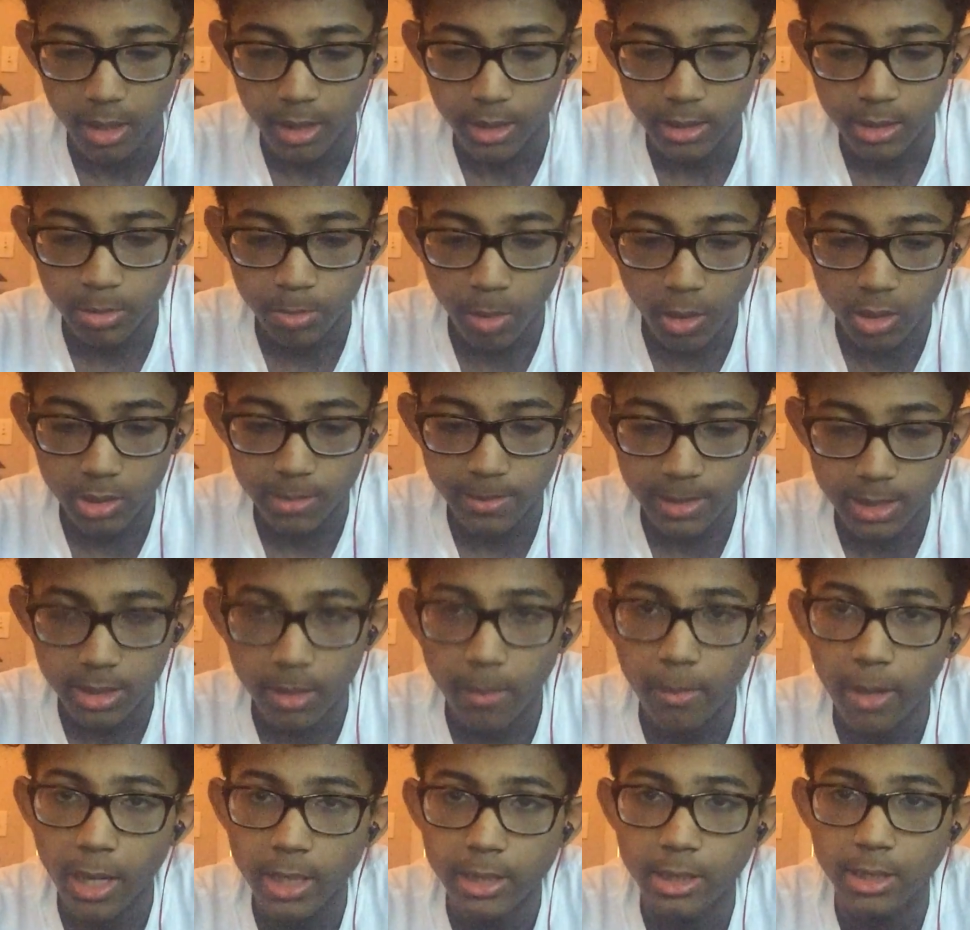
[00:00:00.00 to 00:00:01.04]
supposed to be
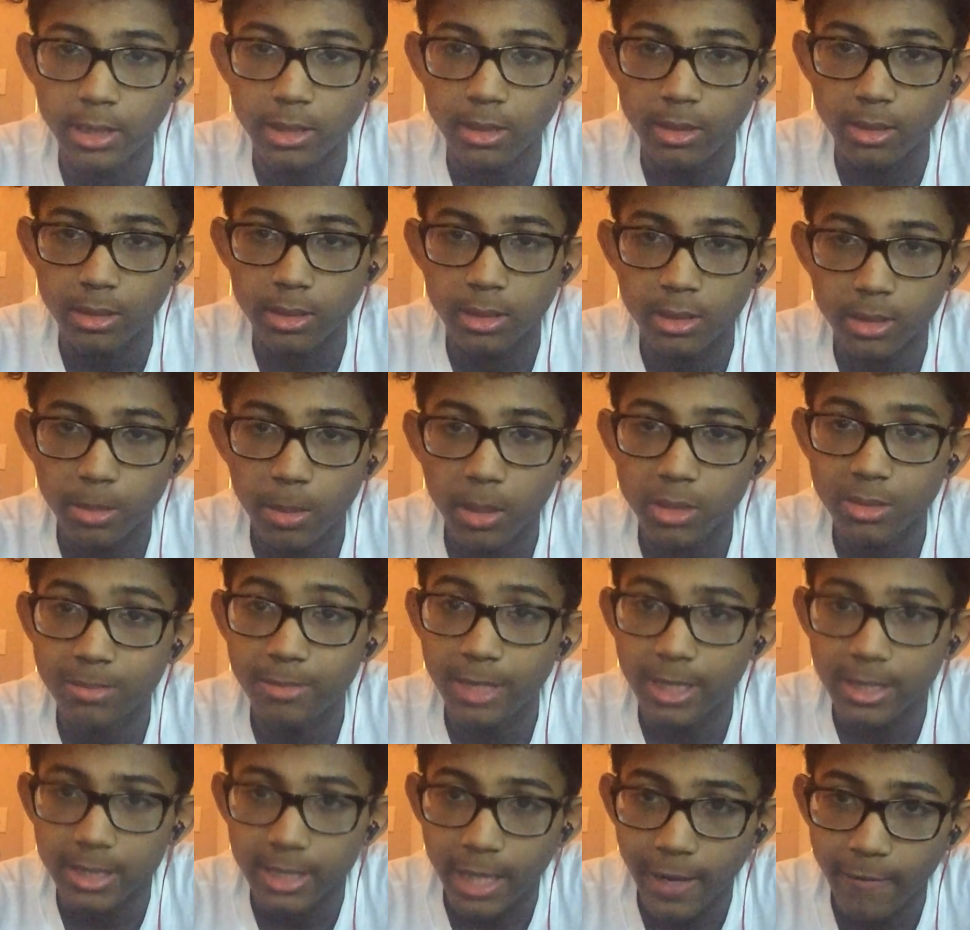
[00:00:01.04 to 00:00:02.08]
somebody, it's supposed to
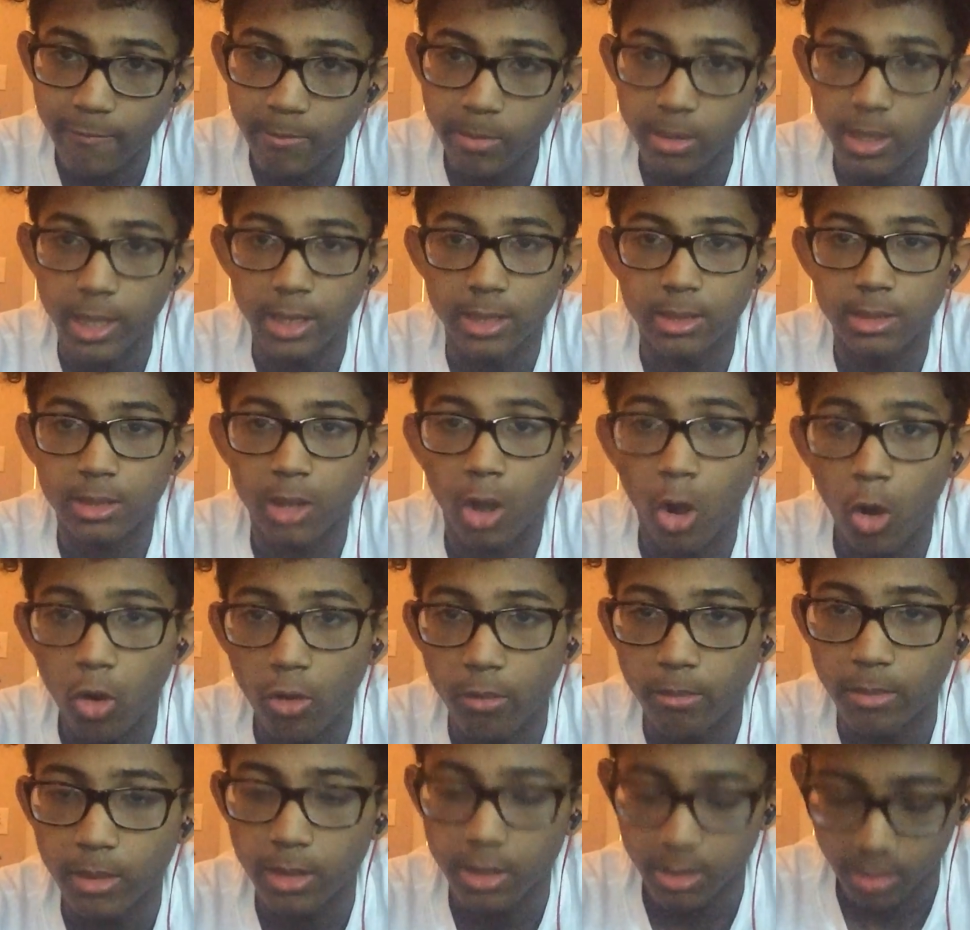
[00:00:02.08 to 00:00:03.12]
be a safe place.
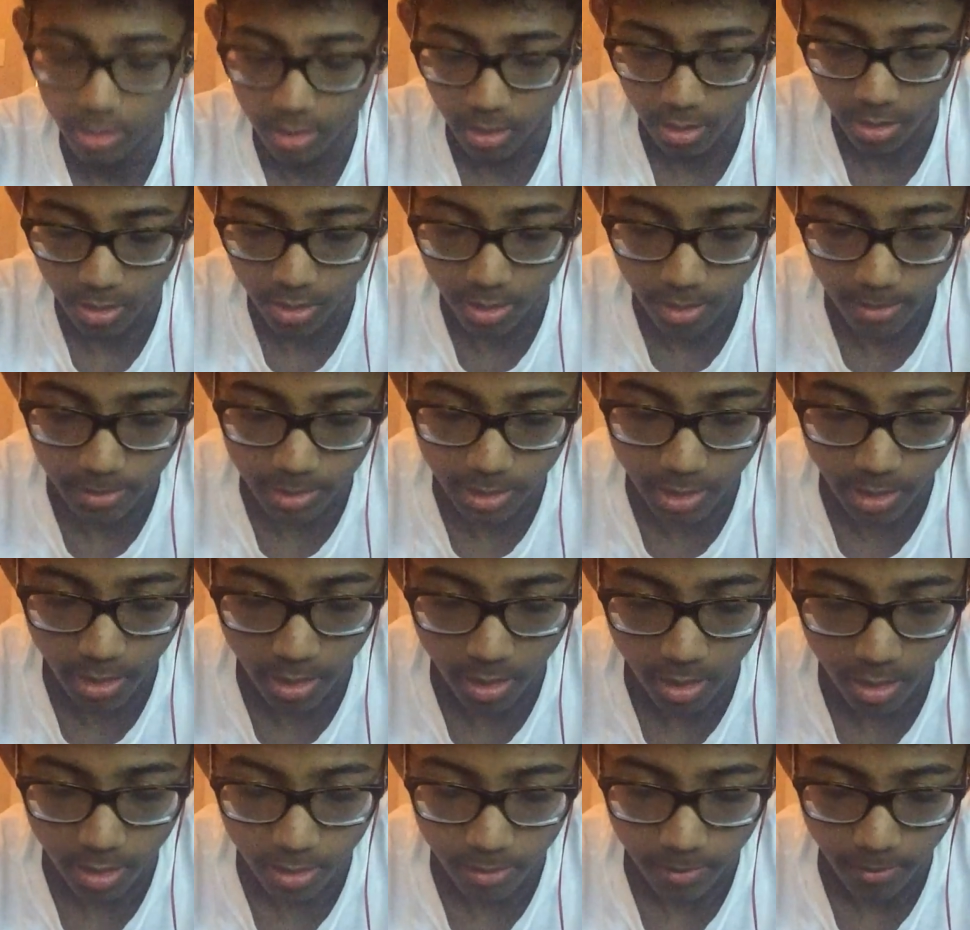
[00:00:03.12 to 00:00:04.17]
Home. You know what I'm
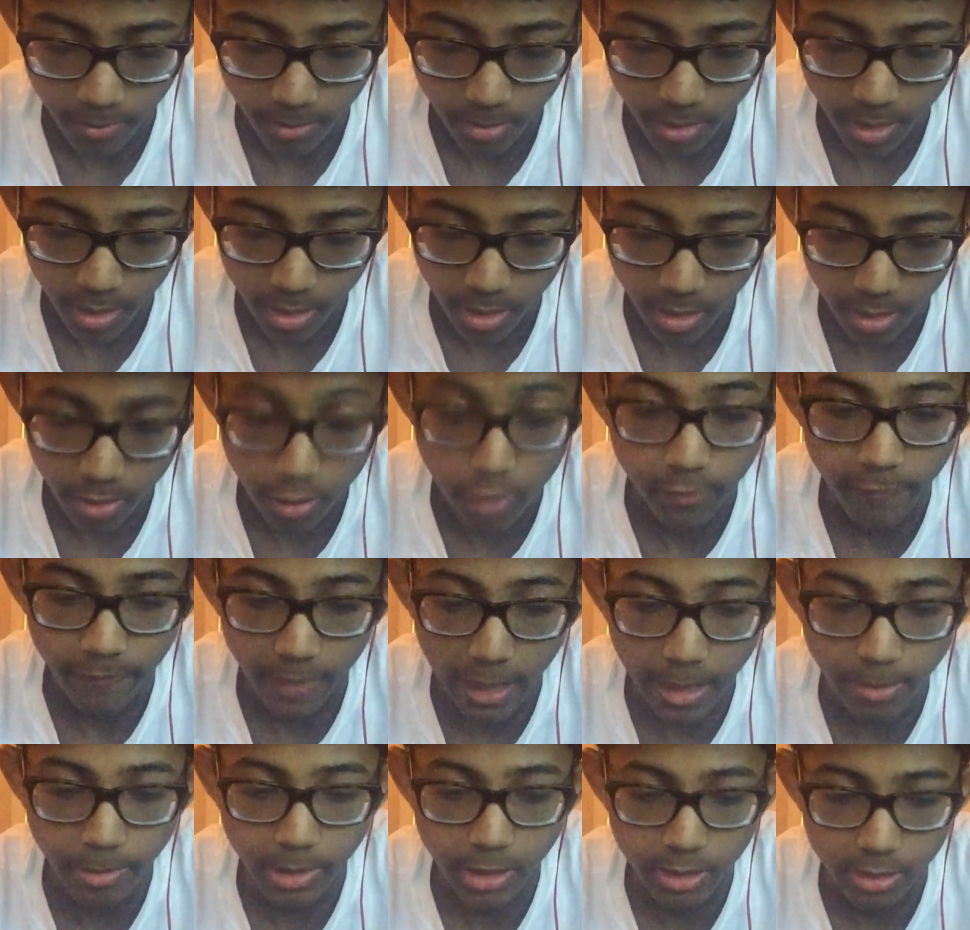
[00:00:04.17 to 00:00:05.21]
saying? Your
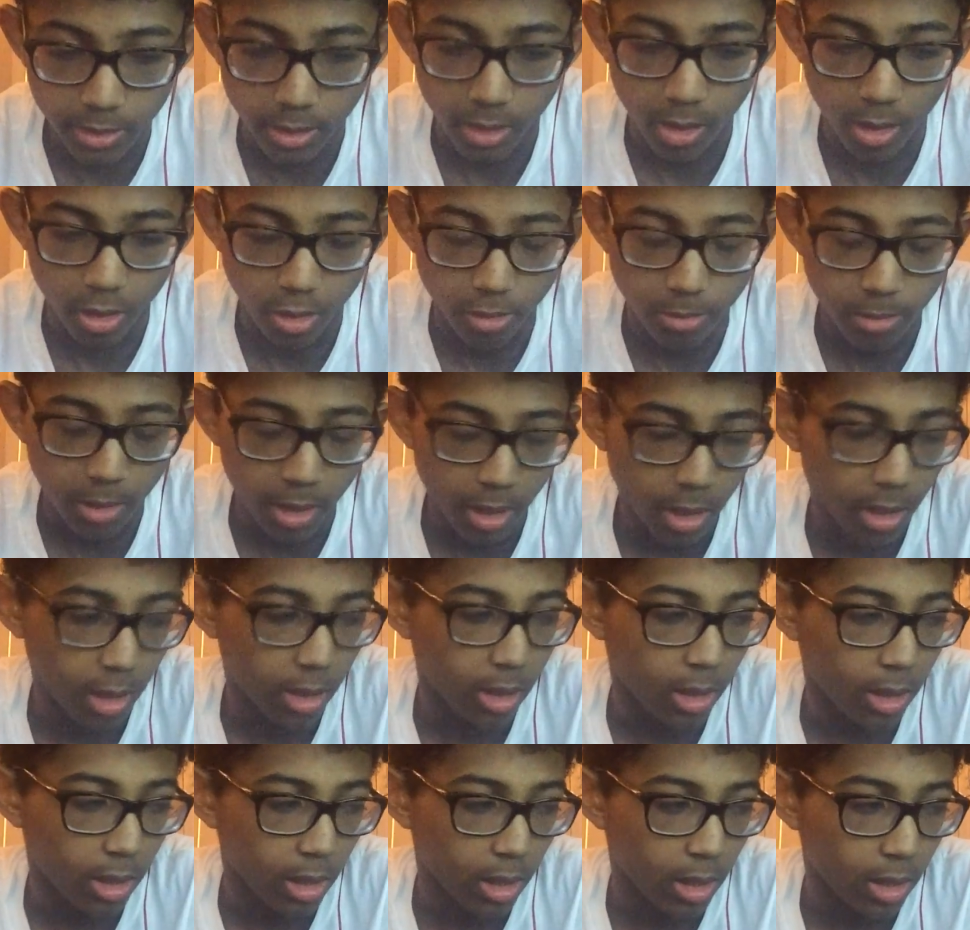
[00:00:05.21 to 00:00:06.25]
family is your home.
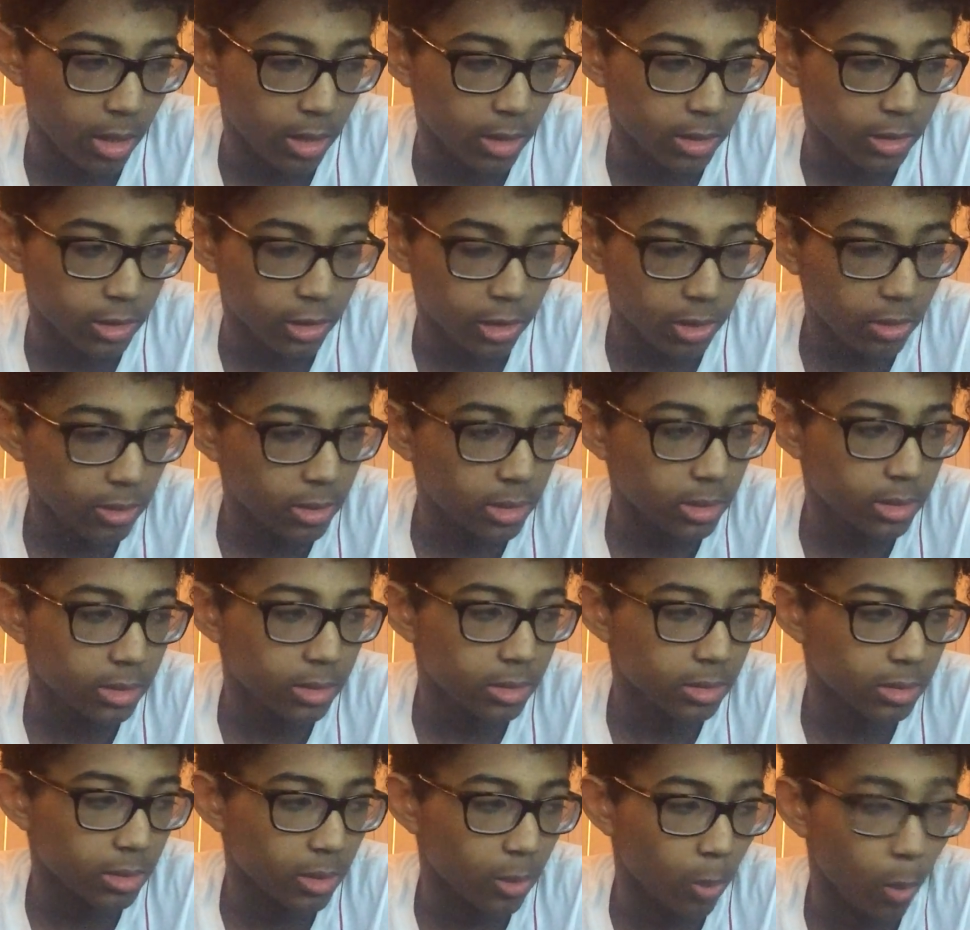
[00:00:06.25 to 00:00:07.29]

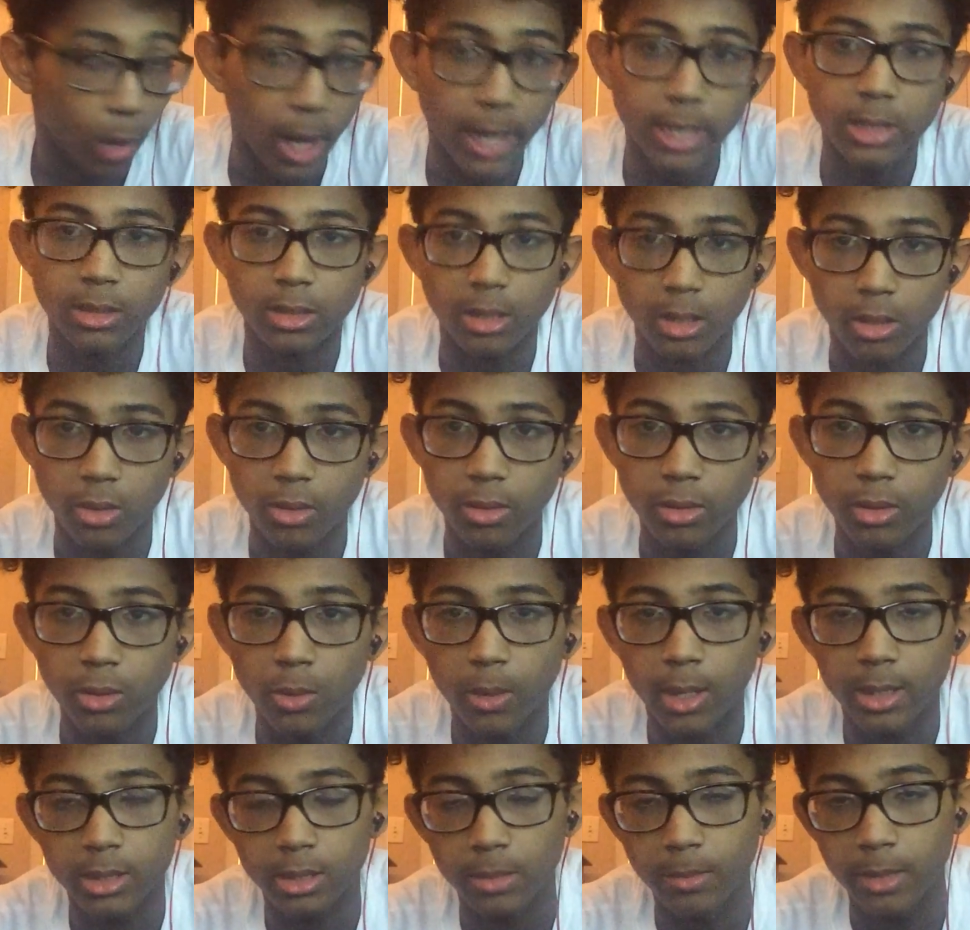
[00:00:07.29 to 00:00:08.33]
Choose wisely who you
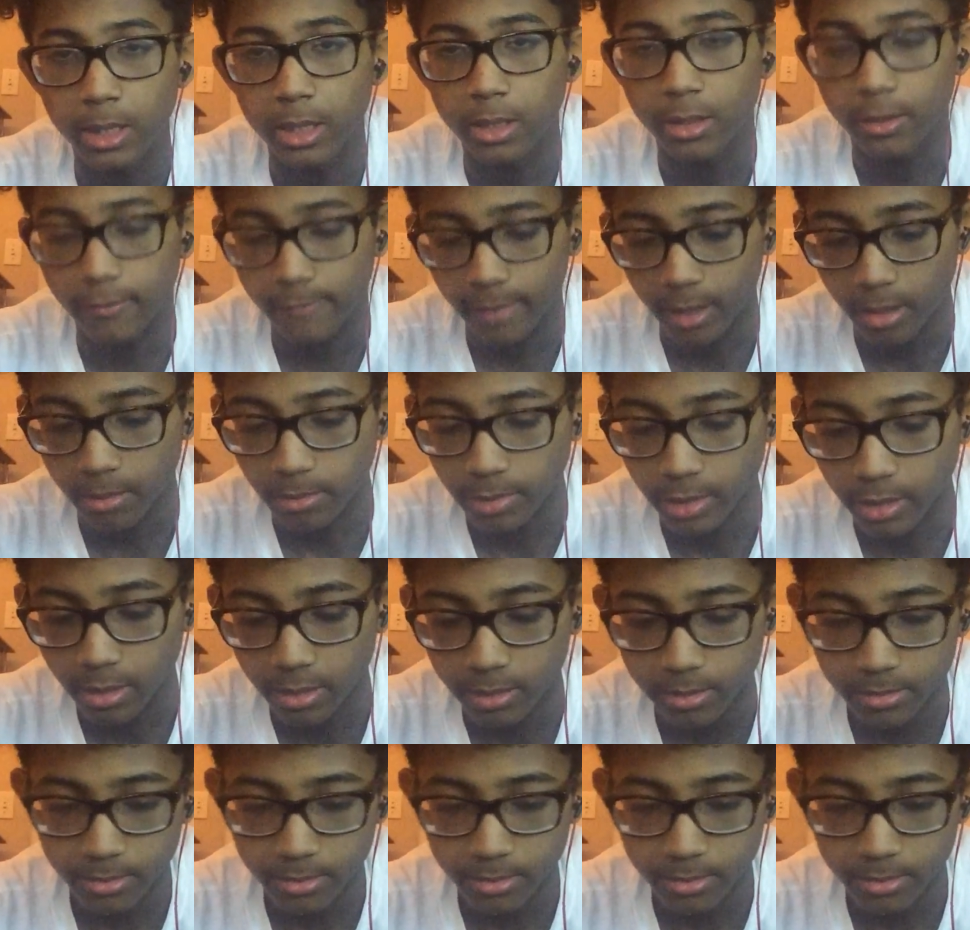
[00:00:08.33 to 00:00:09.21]
want to be in your family.